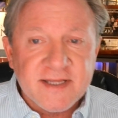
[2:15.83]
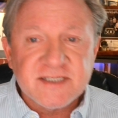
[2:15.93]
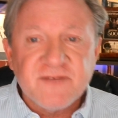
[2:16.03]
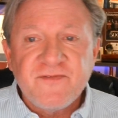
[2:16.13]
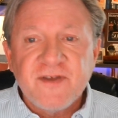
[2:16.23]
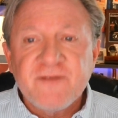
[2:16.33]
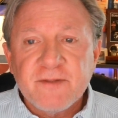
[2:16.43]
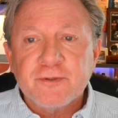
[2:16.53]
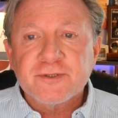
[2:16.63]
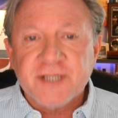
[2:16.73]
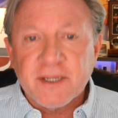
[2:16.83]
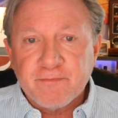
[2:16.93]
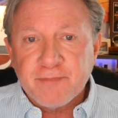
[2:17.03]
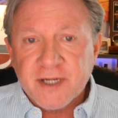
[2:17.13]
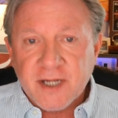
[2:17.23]
that's a 50%
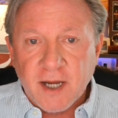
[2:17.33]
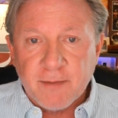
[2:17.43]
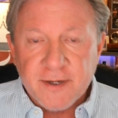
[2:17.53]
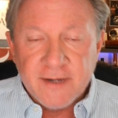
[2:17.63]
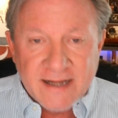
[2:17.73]
pickup.